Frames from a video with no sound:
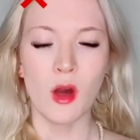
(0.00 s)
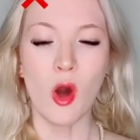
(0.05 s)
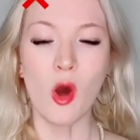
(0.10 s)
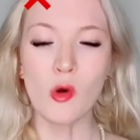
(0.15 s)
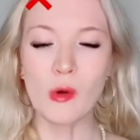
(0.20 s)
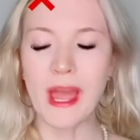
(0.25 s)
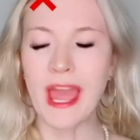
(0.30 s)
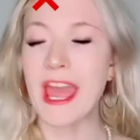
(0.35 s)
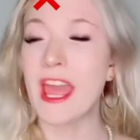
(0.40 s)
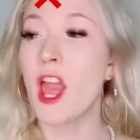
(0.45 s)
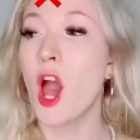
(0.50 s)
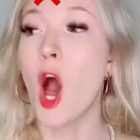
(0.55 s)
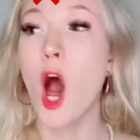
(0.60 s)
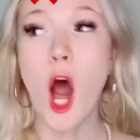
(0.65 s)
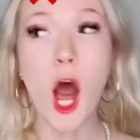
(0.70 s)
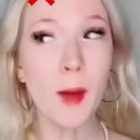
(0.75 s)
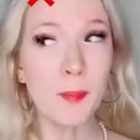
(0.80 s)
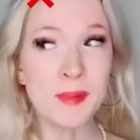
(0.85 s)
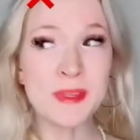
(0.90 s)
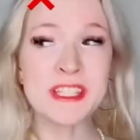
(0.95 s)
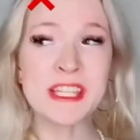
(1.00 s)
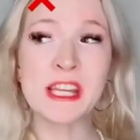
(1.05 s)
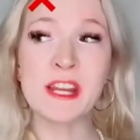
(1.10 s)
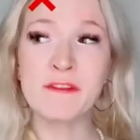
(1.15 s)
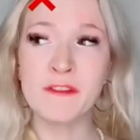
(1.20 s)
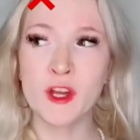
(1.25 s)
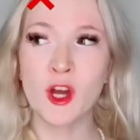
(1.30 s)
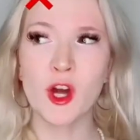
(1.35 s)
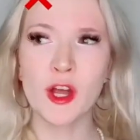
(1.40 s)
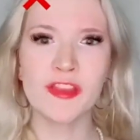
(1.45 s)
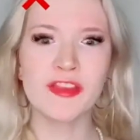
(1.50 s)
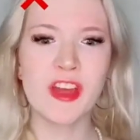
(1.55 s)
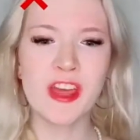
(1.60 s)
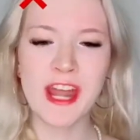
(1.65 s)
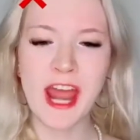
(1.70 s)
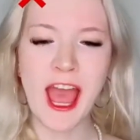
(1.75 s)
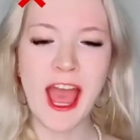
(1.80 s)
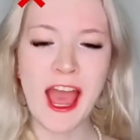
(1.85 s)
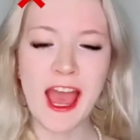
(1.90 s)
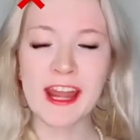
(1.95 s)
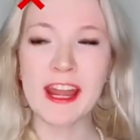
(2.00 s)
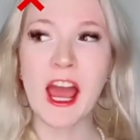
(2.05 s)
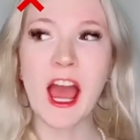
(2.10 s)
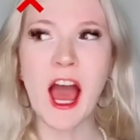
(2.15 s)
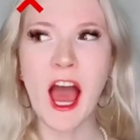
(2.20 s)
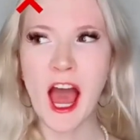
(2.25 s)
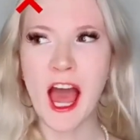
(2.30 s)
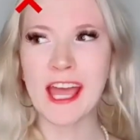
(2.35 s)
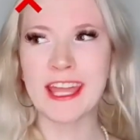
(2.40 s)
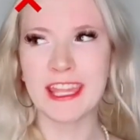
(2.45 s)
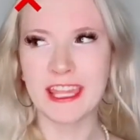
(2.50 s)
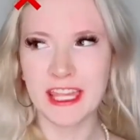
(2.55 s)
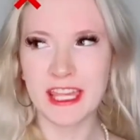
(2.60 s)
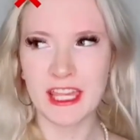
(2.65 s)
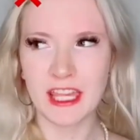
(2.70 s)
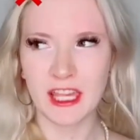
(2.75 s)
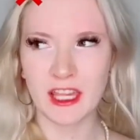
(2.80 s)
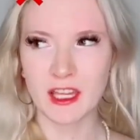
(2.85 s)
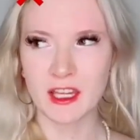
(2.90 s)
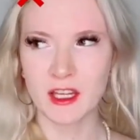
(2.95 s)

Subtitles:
Okay, opposite of good, then add IE.